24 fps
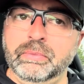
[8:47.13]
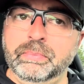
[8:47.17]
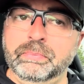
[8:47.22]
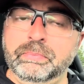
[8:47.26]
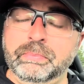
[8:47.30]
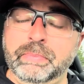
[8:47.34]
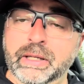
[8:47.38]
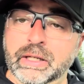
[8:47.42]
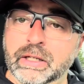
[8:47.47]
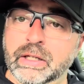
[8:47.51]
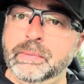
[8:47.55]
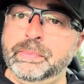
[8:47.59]

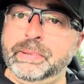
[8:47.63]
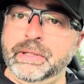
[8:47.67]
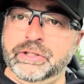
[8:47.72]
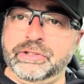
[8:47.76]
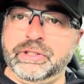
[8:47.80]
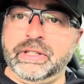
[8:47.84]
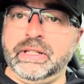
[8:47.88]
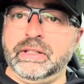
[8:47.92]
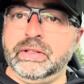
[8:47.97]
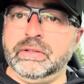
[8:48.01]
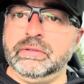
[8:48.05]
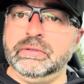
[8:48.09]
be on a
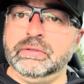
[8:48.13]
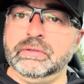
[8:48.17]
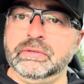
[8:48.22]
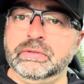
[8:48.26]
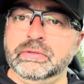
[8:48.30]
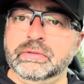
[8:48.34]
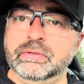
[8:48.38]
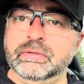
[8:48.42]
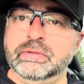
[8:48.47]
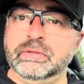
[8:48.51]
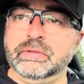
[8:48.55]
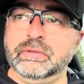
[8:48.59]
pitch count,
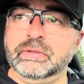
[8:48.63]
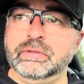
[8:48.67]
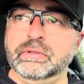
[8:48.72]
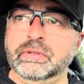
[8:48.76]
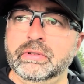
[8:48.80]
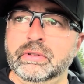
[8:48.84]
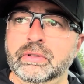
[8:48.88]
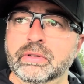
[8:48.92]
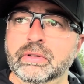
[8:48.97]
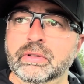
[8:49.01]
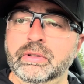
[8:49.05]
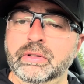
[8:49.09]

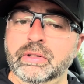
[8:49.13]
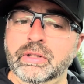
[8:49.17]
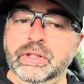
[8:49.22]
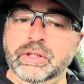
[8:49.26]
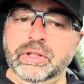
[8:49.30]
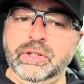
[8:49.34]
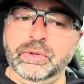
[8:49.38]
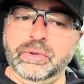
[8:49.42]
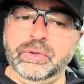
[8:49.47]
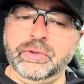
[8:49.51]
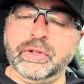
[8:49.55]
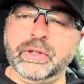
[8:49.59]

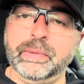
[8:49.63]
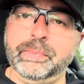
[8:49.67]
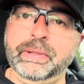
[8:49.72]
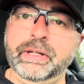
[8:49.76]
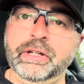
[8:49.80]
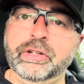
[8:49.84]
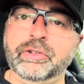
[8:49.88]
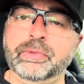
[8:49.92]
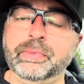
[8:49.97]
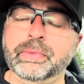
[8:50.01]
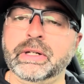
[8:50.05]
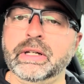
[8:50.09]
use the
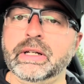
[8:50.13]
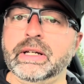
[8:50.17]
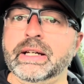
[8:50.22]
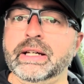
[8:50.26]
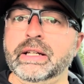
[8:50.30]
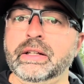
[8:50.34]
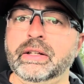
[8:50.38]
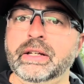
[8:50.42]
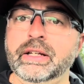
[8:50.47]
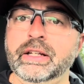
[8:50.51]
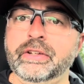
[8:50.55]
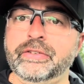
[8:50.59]
Pitch Smart
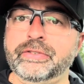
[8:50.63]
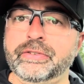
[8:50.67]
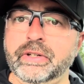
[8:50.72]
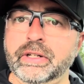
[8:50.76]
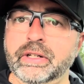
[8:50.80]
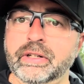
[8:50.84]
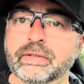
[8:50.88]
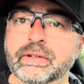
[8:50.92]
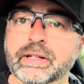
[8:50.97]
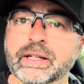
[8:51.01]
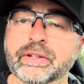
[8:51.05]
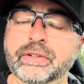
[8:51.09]
guidelines for
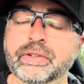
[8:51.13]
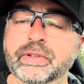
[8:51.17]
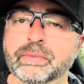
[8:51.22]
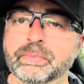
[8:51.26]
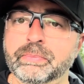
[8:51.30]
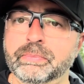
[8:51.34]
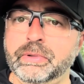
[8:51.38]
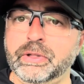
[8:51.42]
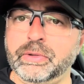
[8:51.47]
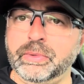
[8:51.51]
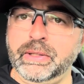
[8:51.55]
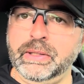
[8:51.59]
your rest
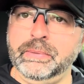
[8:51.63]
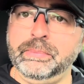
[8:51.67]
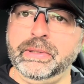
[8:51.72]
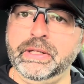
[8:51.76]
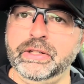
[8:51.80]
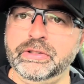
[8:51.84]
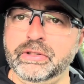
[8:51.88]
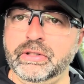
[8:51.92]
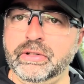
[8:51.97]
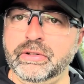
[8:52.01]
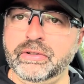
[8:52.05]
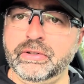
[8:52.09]
between
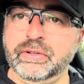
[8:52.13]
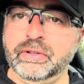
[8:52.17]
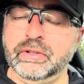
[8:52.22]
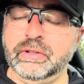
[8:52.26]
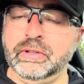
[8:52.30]
pitches,